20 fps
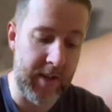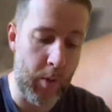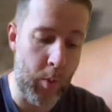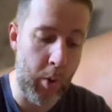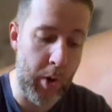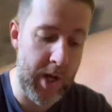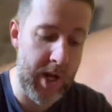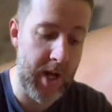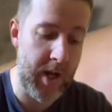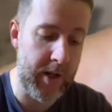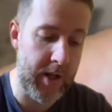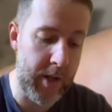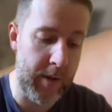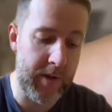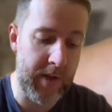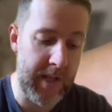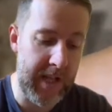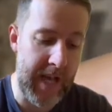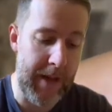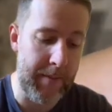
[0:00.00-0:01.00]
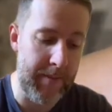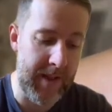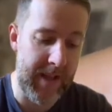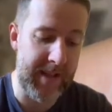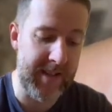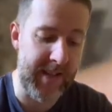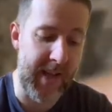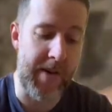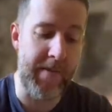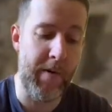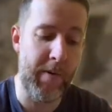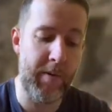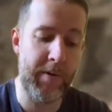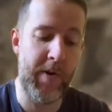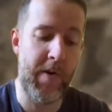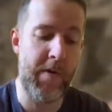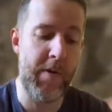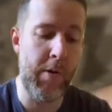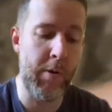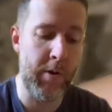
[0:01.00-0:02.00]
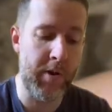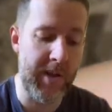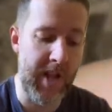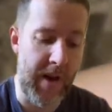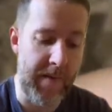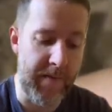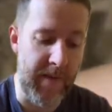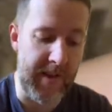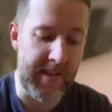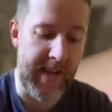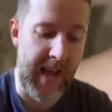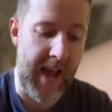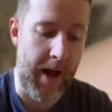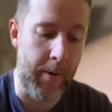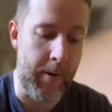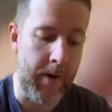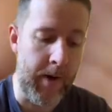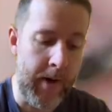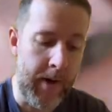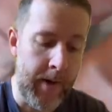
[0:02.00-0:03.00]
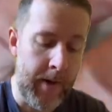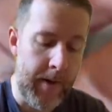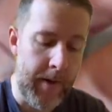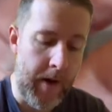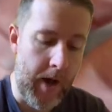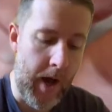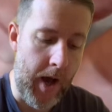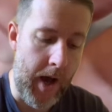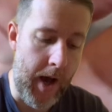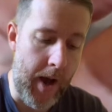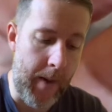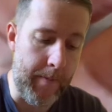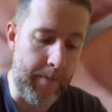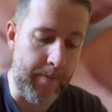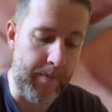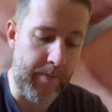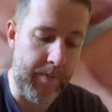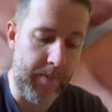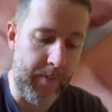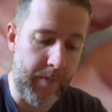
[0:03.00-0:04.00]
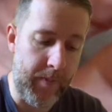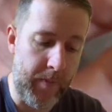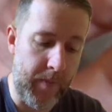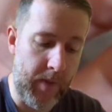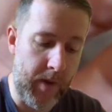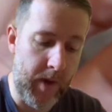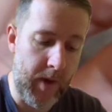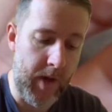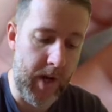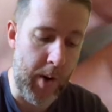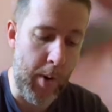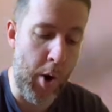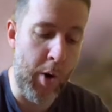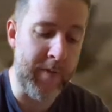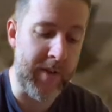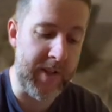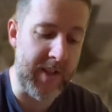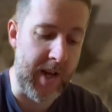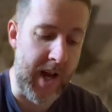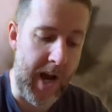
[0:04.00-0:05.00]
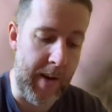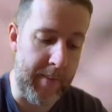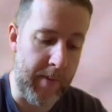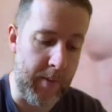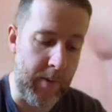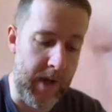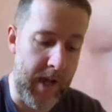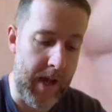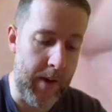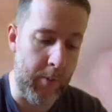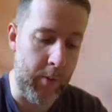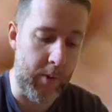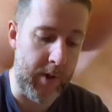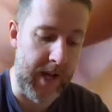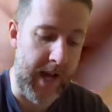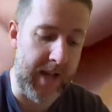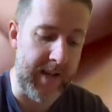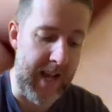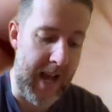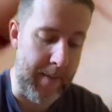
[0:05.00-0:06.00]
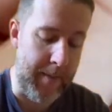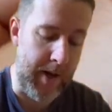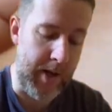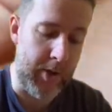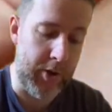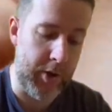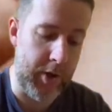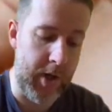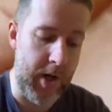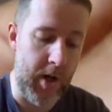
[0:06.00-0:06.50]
So, what are you going to do to keep this safe? Obviously, if you just left this out, over time, it would get damaged.